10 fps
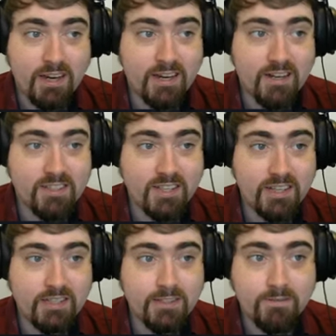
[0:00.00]
and
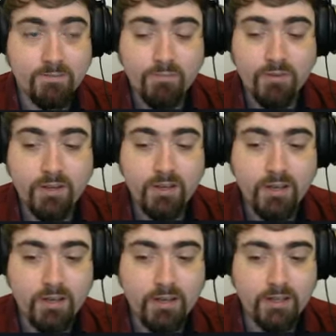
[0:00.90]
Gezeit,
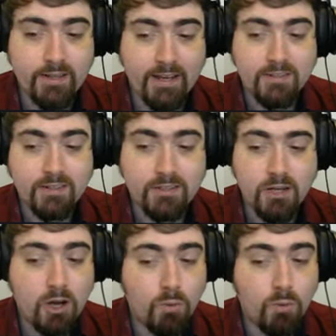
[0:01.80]
he takes it.